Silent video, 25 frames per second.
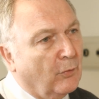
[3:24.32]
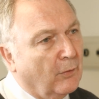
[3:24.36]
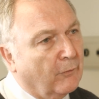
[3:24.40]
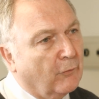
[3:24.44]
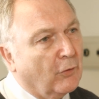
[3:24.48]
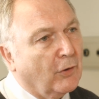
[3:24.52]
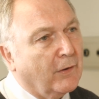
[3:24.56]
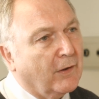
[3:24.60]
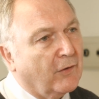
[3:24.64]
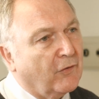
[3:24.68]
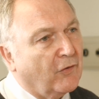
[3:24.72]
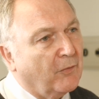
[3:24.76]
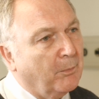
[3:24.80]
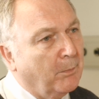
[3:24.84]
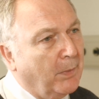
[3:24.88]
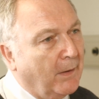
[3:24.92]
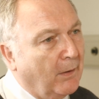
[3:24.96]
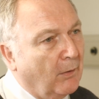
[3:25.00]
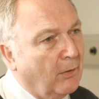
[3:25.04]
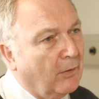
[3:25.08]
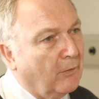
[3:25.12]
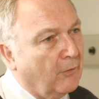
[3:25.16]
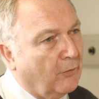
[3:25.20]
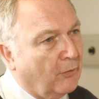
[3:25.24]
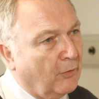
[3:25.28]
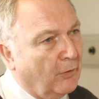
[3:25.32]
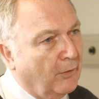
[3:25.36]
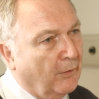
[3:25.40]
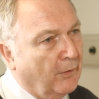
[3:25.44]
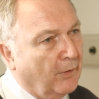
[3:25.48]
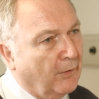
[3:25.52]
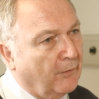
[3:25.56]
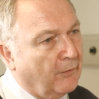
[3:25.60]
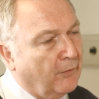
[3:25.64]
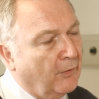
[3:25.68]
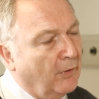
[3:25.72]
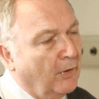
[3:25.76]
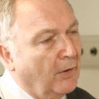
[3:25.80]
who have got experience on
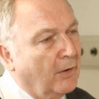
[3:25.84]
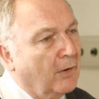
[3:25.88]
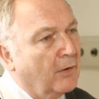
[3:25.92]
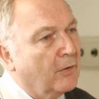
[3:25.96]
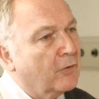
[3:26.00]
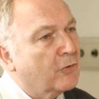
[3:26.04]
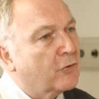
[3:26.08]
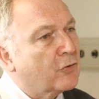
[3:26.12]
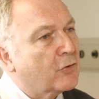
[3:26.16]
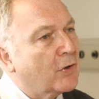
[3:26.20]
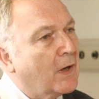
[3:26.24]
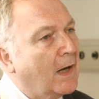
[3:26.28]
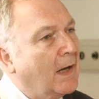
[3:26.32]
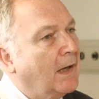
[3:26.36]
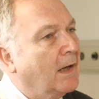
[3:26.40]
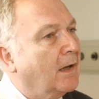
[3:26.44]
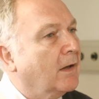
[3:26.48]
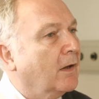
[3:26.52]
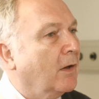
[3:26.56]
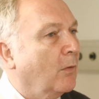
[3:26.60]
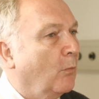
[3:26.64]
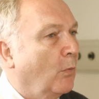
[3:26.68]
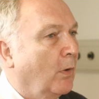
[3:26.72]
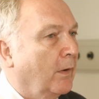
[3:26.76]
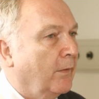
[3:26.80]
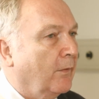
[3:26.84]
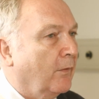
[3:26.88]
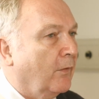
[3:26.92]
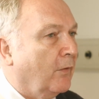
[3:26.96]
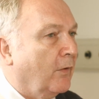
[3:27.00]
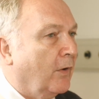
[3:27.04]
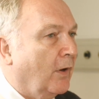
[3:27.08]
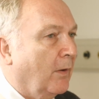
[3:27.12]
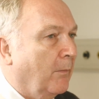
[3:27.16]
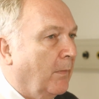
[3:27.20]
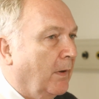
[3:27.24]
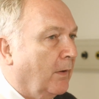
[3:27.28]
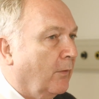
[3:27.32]
this, training the ones
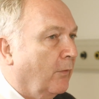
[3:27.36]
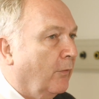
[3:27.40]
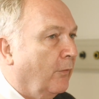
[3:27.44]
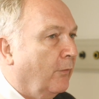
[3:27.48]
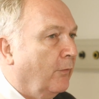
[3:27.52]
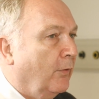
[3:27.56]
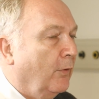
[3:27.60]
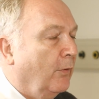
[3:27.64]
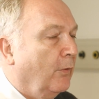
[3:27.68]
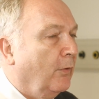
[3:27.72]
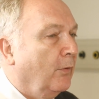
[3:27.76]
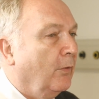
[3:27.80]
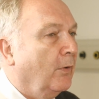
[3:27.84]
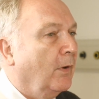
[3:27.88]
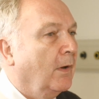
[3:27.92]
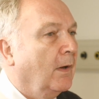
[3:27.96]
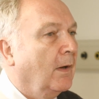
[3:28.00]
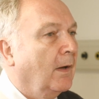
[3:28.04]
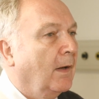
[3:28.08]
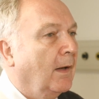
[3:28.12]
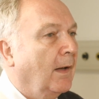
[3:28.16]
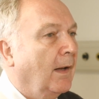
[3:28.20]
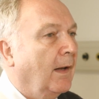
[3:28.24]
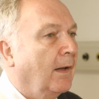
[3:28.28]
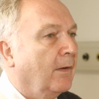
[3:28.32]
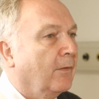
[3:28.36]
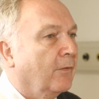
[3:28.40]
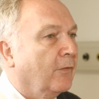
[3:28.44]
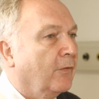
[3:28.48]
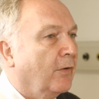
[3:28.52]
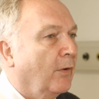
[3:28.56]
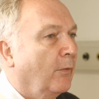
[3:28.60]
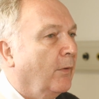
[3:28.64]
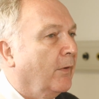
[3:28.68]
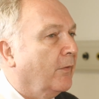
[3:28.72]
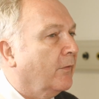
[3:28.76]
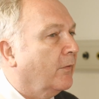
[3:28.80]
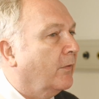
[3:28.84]
coming through, and
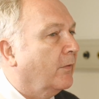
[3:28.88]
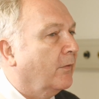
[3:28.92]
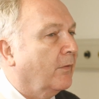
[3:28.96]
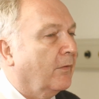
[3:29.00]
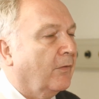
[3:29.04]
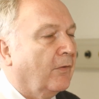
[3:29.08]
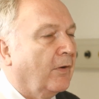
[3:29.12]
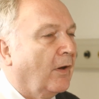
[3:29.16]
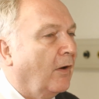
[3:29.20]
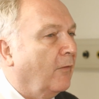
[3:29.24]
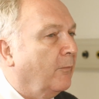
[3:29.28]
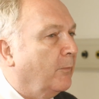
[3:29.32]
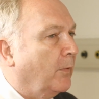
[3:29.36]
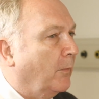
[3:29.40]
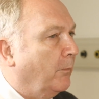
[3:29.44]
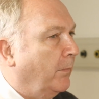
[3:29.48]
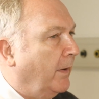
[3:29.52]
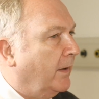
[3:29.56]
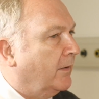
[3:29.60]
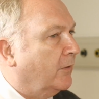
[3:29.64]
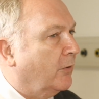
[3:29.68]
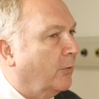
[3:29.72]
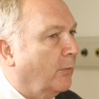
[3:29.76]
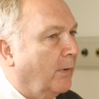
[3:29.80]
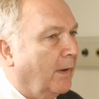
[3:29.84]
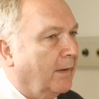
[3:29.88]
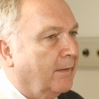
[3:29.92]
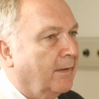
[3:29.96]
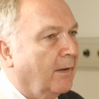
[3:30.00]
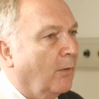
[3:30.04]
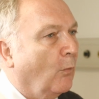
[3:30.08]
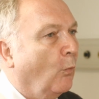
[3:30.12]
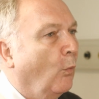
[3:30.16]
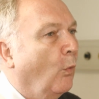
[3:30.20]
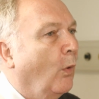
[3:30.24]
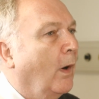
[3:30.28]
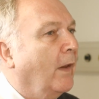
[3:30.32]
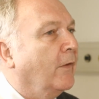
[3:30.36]
so it's
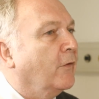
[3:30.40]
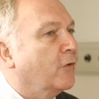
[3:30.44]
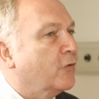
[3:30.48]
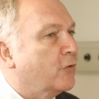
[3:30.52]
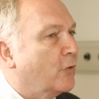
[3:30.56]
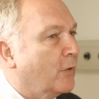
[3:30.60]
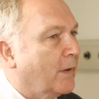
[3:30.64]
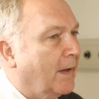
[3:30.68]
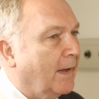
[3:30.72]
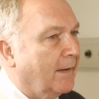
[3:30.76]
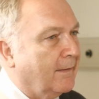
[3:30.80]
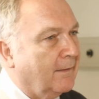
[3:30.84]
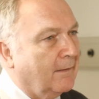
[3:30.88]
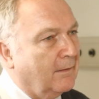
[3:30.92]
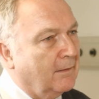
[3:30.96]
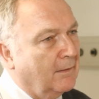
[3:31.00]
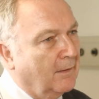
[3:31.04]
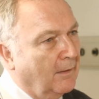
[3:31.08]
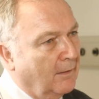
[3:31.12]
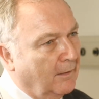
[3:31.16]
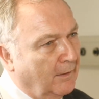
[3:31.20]
self-perpetuating once you get